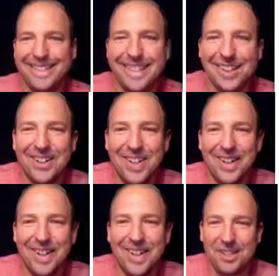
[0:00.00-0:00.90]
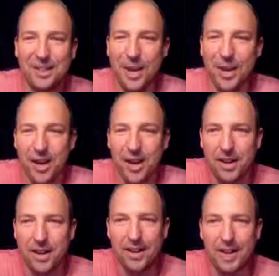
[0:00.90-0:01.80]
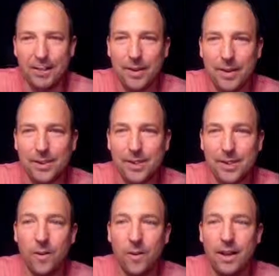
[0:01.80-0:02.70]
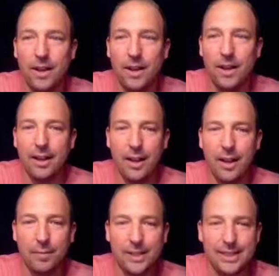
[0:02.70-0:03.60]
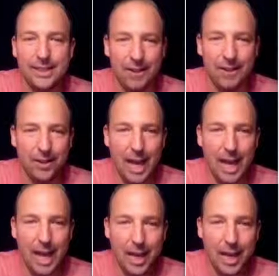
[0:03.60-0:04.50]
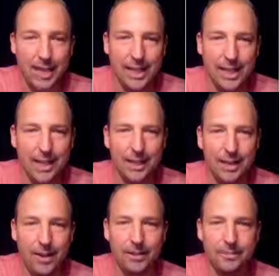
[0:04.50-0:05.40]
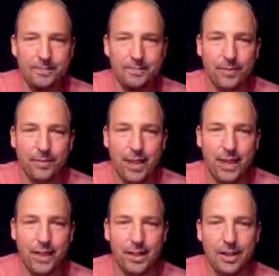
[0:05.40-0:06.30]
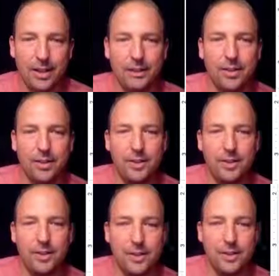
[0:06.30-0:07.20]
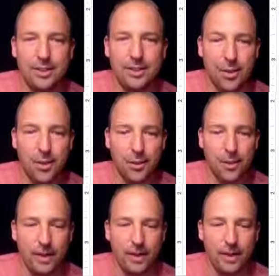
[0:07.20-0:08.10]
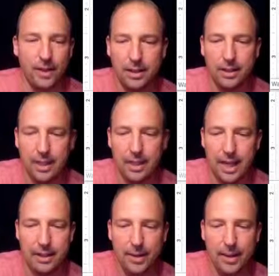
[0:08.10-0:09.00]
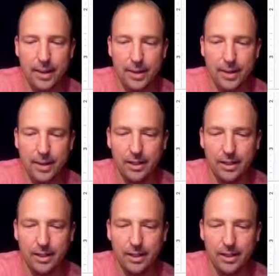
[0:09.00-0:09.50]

or that is until you want to create another email. So just save your API key right here, and you can just list it so you know what it is. API key,